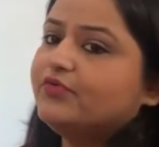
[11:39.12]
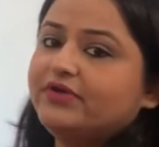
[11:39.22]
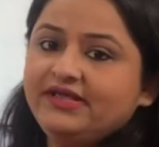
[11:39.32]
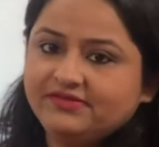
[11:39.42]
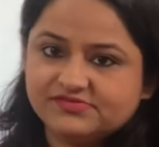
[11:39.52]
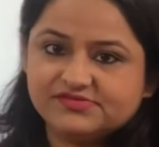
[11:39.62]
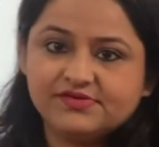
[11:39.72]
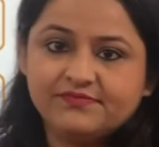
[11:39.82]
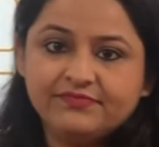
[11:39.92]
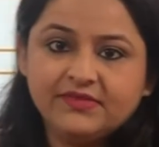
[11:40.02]

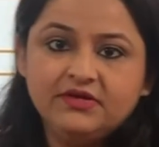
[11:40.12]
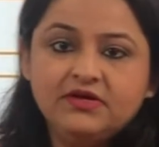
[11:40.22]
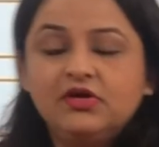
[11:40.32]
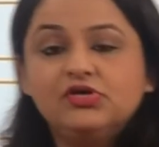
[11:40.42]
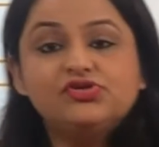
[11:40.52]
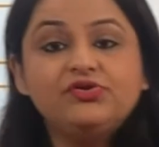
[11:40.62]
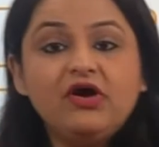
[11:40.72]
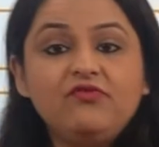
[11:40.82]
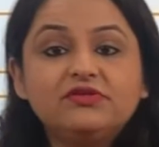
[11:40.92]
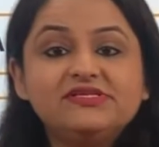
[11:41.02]
proteins? So
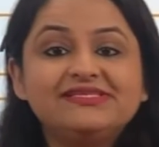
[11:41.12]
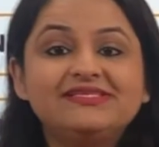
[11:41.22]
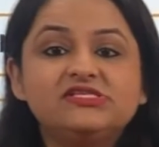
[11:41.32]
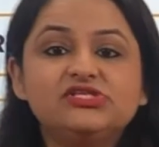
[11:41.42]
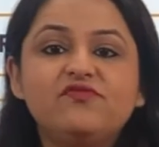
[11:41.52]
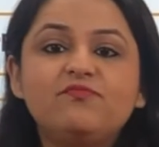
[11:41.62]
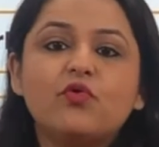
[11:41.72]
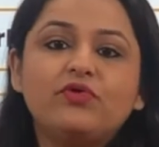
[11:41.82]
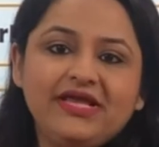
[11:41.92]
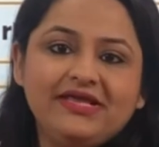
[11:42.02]
now for the synthesis of
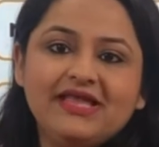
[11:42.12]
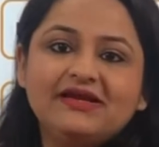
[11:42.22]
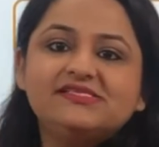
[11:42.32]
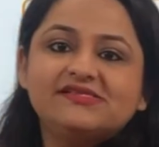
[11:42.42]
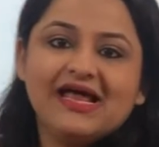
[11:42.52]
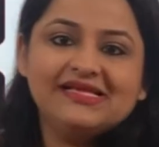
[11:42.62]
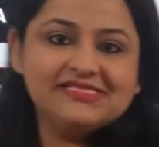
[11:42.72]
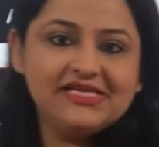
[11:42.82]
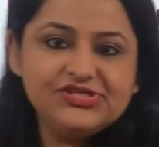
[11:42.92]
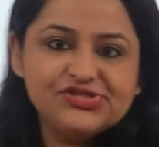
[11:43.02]
protein, that is
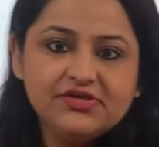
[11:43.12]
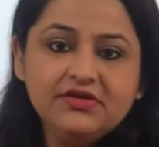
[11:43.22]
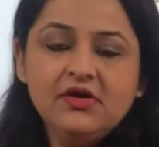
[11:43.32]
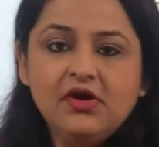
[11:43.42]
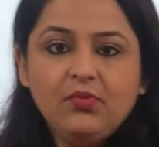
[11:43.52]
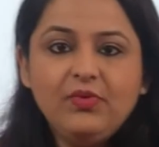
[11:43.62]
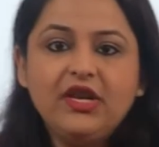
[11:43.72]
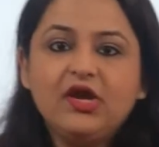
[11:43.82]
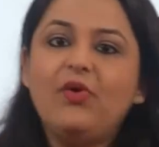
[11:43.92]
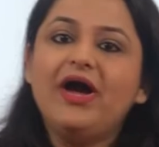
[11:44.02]
translation, we
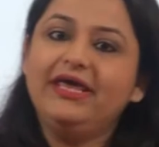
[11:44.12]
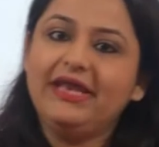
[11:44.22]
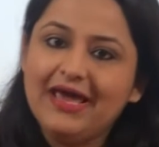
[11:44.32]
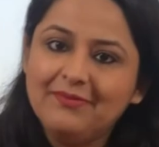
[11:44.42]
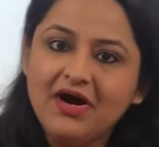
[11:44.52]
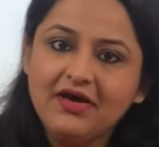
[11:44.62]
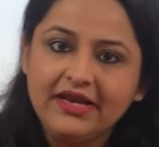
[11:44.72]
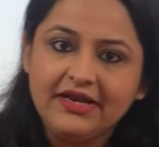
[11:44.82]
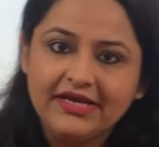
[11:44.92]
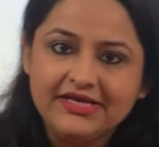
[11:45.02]
require
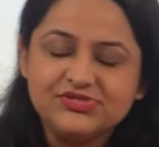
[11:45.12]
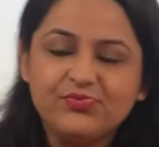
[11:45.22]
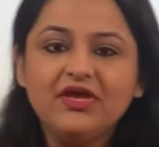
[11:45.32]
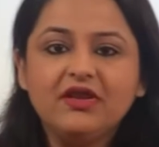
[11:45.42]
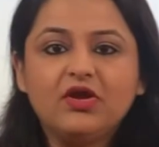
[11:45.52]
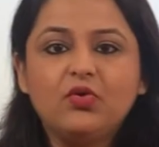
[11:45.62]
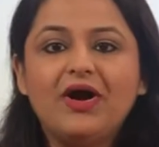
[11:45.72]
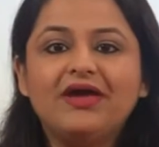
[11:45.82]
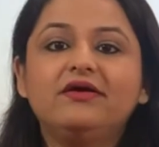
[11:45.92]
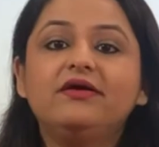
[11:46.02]
mRNAs, we
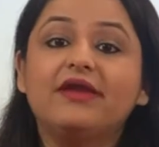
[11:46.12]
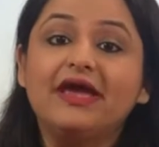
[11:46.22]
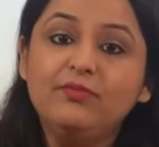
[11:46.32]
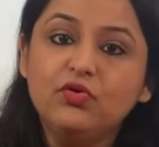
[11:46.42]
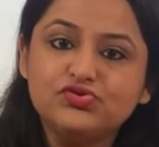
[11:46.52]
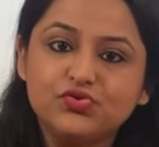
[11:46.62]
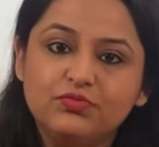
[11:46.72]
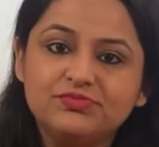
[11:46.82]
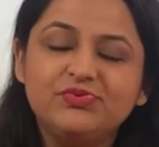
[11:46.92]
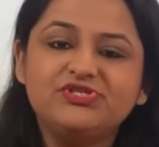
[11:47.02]
require
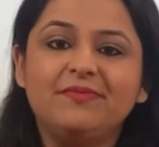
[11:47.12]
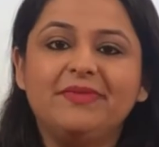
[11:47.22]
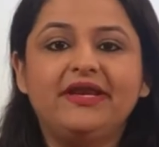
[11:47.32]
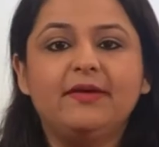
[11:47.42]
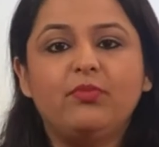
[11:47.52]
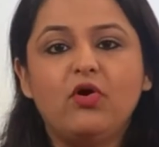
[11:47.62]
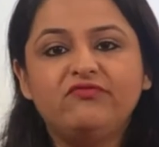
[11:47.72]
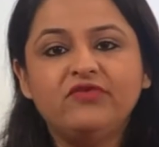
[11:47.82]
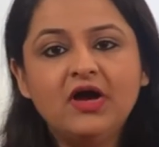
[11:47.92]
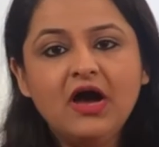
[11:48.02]
ribosomes which are made up
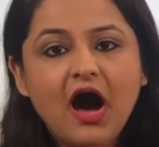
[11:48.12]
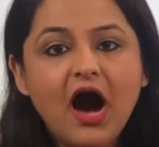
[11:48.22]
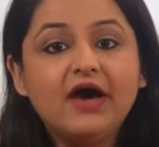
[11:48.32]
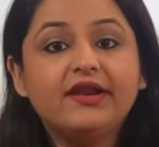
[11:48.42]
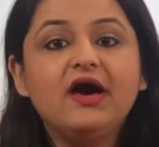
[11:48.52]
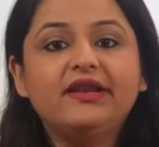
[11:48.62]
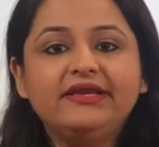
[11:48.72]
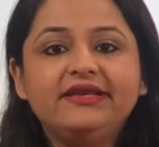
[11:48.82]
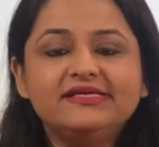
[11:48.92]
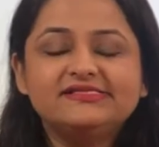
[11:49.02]
of
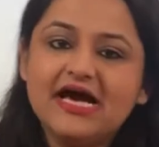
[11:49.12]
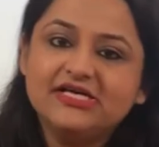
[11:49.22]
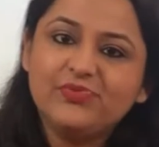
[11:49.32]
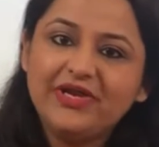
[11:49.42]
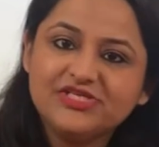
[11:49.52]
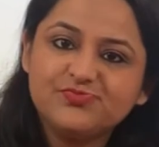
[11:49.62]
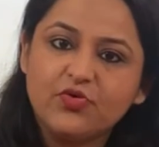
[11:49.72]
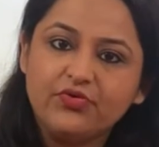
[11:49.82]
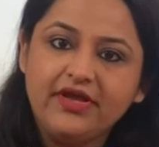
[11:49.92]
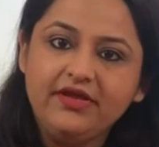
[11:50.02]
rRNAs as well as
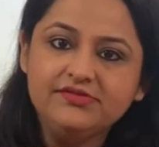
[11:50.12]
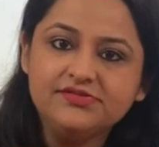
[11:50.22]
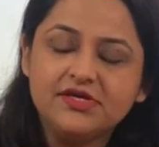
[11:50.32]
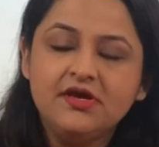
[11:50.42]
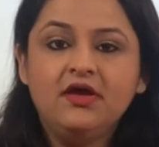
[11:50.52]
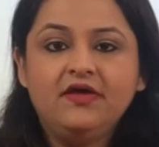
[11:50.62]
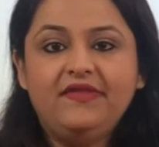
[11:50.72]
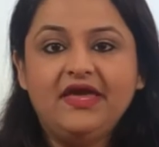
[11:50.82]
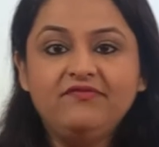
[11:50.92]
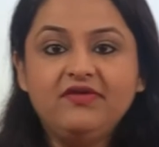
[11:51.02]
proteins.
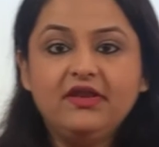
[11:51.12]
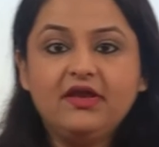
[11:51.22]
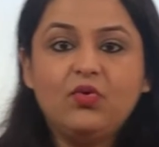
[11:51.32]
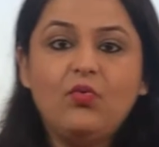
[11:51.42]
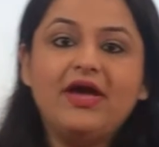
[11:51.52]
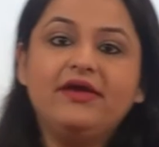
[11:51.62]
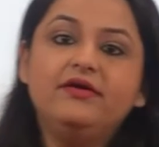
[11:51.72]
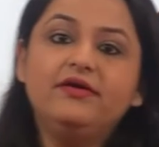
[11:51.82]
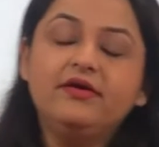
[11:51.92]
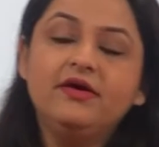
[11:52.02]
Then we
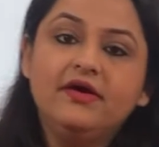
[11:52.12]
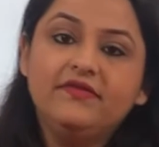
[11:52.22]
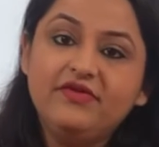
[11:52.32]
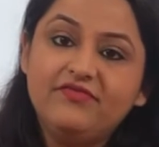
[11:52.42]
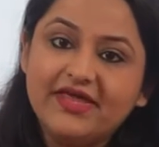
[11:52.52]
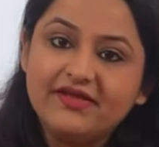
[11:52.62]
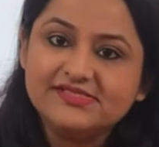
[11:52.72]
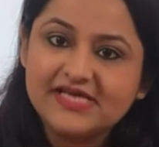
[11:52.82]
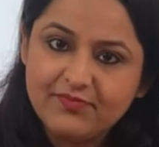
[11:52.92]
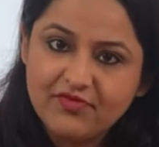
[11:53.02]
require the
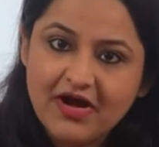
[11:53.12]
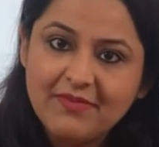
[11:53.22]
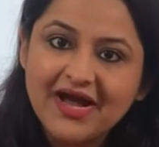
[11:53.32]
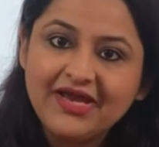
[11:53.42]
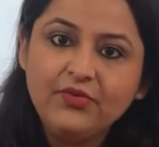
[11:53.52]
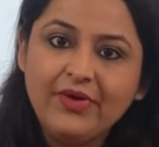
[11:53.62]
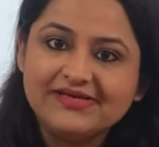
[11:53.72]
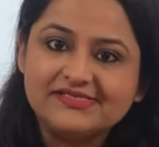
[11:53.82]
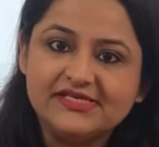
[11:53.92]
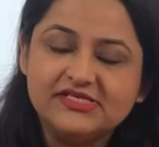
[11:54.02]
various type of amino
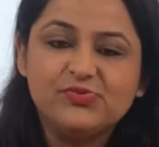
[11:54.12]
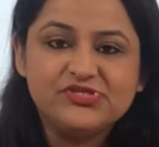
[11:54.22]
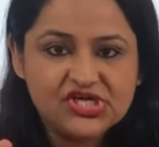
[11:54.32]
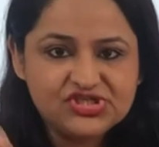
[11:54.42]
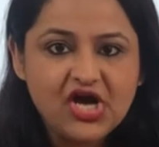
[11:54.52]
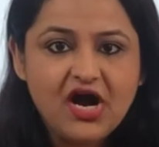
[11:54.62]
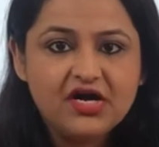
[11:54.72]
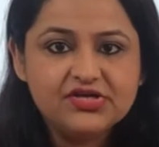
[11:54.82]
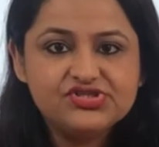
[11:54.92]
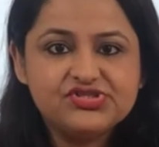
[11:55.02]
acids which are
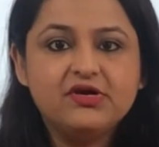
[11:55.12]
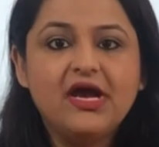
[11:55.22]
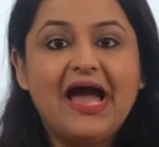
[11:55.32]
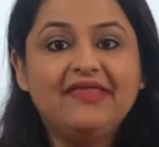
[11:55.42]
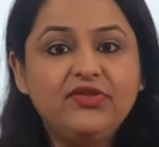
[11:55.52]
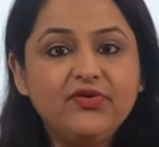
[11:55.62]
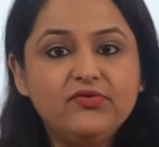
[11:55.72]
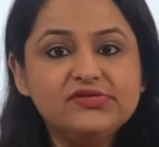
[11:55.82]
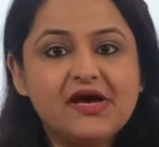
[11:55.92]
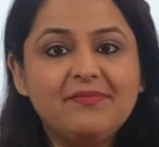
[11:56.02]
charged and
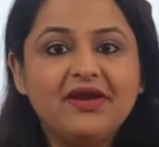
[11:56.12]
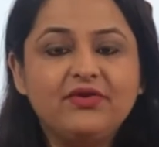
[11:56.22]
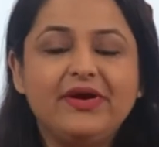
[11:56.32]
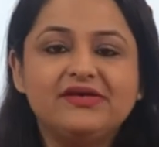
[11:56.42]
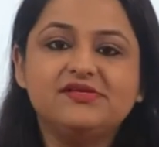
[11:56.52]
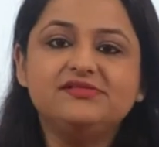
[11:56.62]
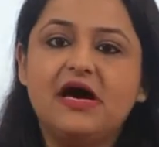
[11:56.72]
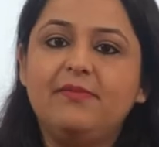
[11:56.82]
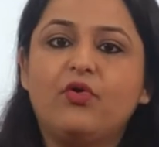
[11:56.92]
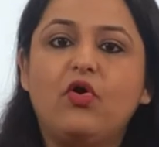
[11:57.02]
those amino acids
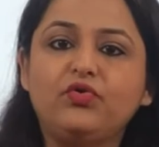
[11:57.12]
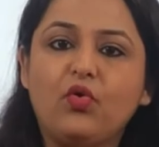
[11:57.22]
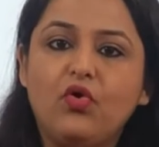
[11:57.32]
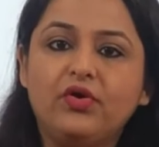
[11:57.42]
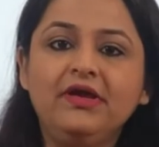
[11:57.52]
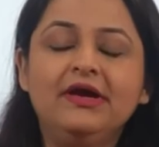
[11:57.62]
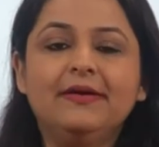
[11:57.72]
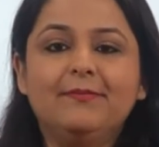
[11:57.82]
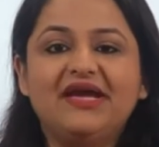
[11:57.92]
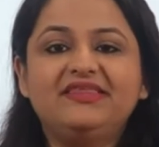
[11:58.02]
are brought on
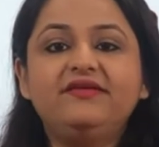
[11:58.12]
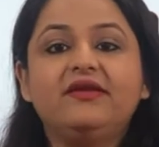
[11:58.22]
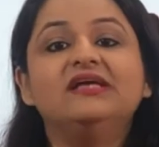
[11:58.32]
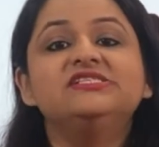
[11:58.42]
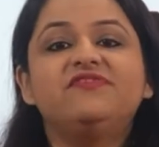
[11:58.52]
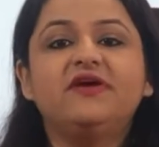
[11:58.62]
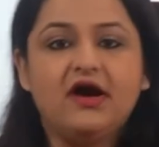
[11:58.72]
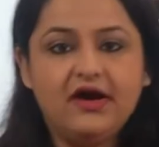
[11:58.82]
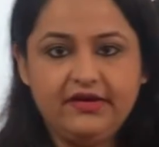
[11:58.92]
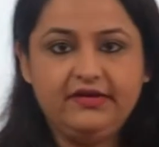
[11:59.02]
by the transfer
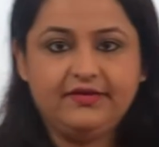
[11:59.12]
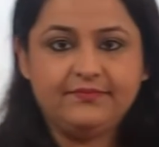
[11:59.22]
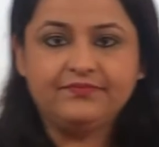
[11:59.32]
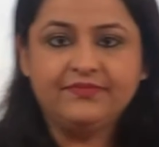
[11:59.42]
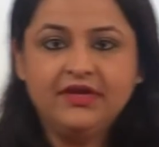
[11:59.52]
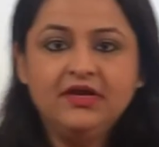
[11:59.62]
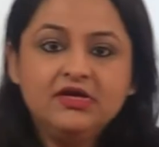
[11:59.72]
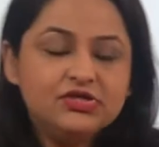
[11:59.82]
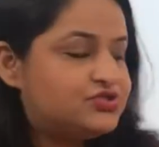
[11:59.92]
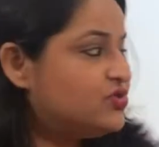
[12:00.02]
RNA.
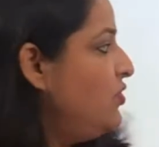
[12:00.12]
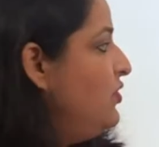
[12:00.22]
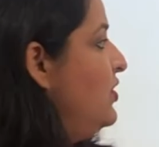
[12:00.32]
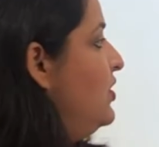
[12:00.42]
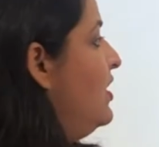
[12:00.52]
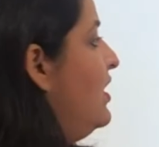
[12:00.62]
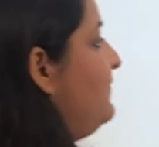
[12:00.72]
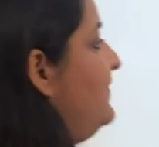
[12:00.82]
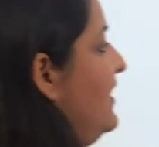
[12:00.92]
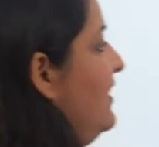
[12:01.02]
So
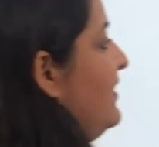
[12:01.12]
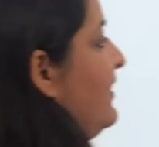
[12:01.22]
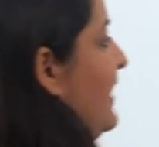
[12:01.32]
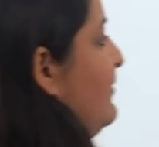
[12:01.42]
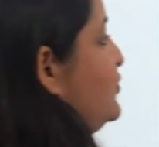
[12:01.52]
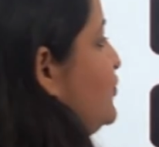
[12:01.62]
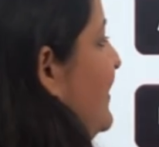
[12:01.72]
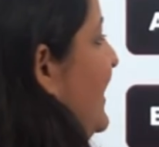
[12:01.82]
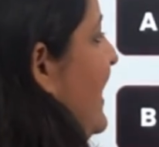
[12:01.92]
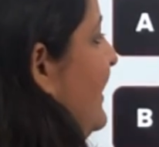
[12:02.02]
the
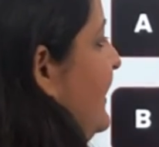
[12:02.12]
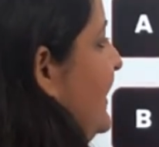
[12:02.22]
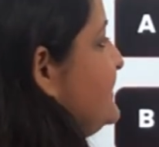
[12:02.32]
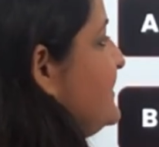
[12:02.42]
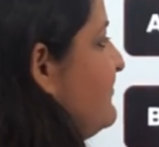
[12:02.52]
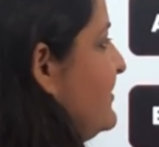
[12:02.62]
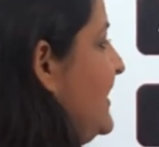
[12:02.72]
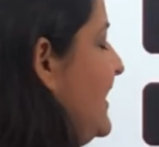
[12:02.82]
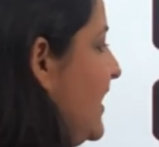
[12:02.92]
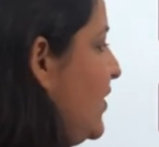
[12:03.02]
ribosomal RNA is definitely